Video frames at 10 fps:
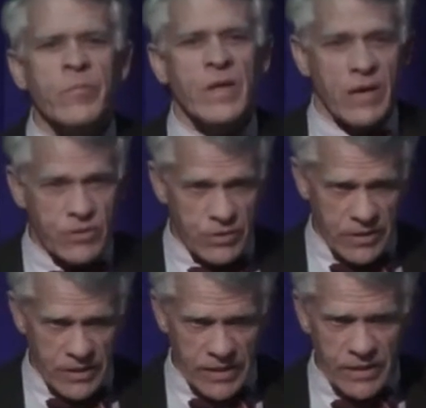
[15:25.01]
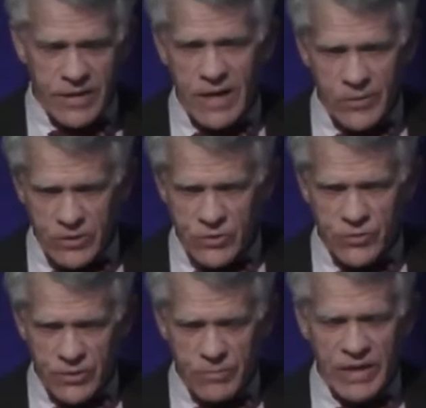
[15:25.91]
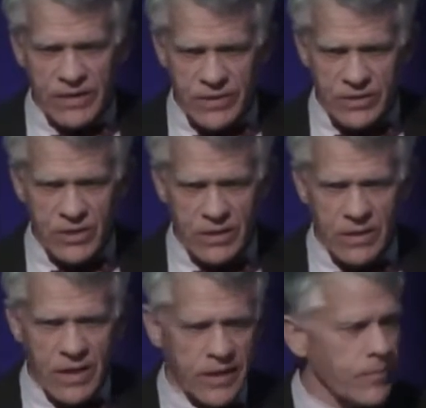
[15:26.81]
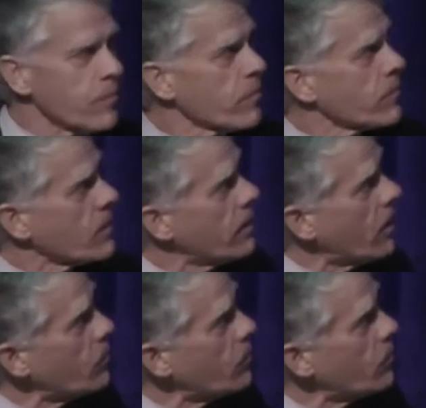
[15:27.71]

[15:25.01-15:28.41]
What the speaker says: Obviously, e-commerce, you can buy things online. Help.